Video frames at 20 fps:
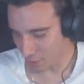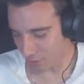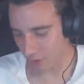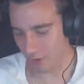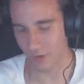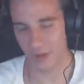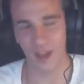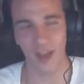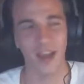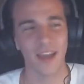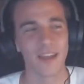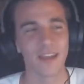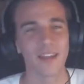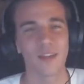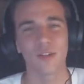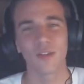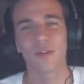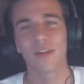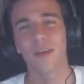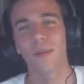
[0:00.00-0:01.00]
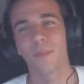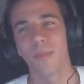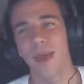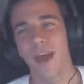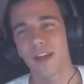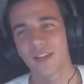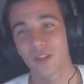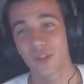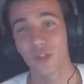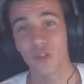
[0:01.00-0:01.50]
Okay, I can literally
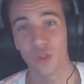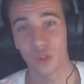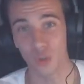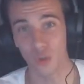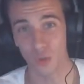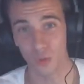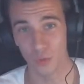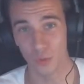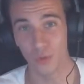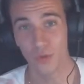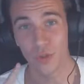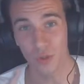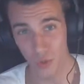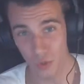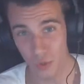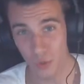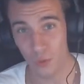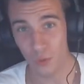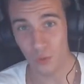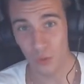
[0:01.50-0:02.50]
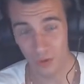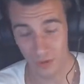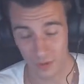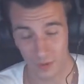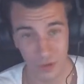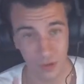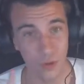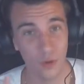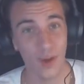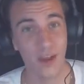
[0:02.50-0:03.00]
imagine you
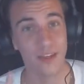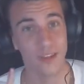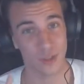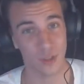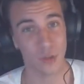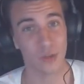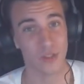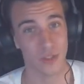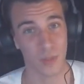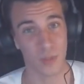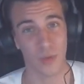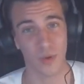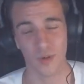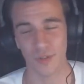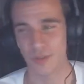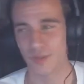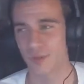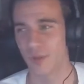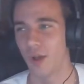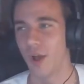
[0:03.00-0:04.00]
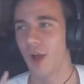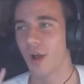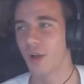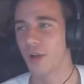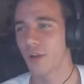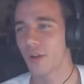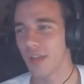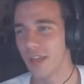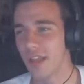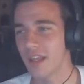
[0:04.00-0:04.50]
as a person
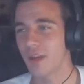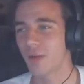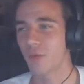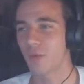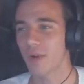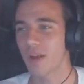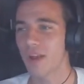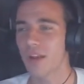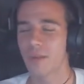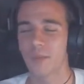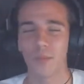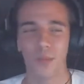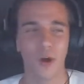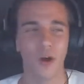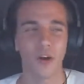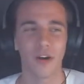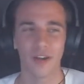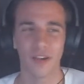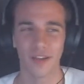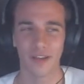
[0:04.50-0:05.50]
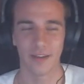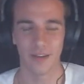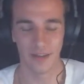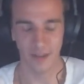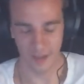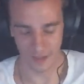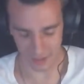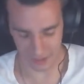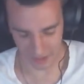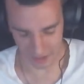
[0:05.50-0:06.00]
in a random party,
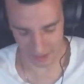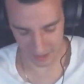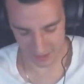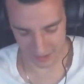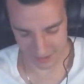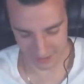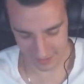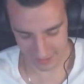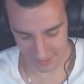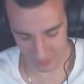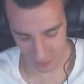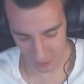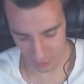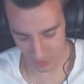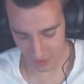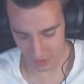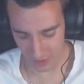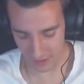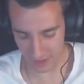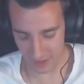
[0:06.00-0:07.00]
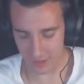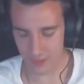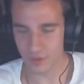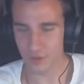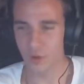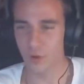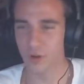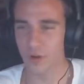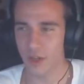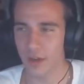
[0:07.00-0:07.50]
and it's, you know, kind of getting
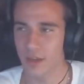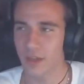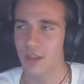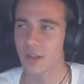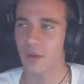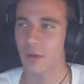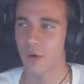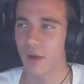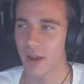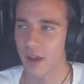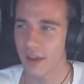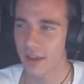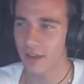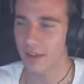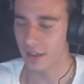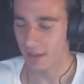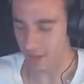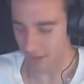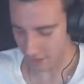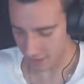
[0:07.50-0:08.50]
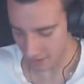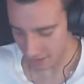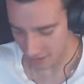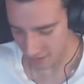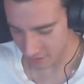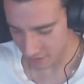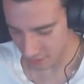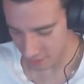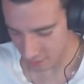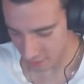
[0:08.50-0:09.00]
dull, kind of getting quiet,
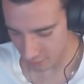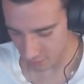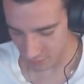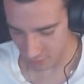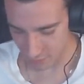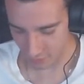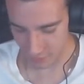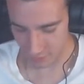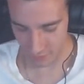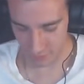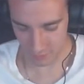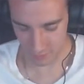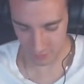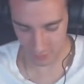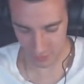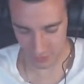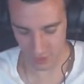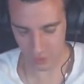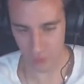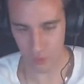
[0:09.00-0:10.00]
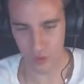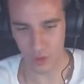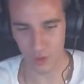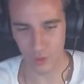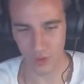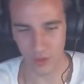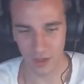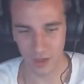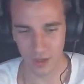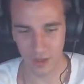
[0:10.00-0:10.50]
and you're just looking
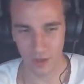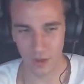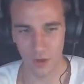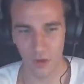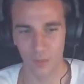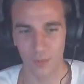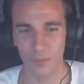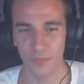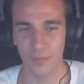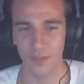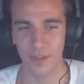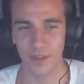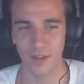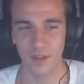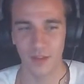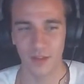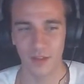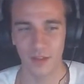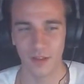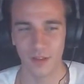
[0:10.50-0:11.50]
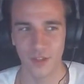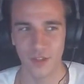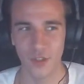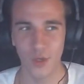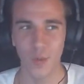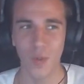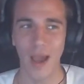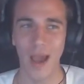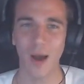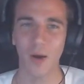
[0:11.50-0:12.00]
around and you go,
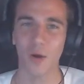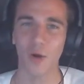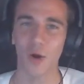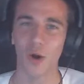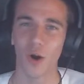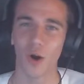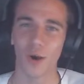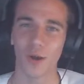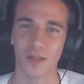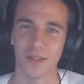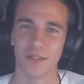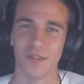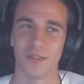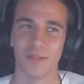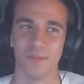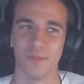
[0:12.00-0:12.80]
so alcoholism.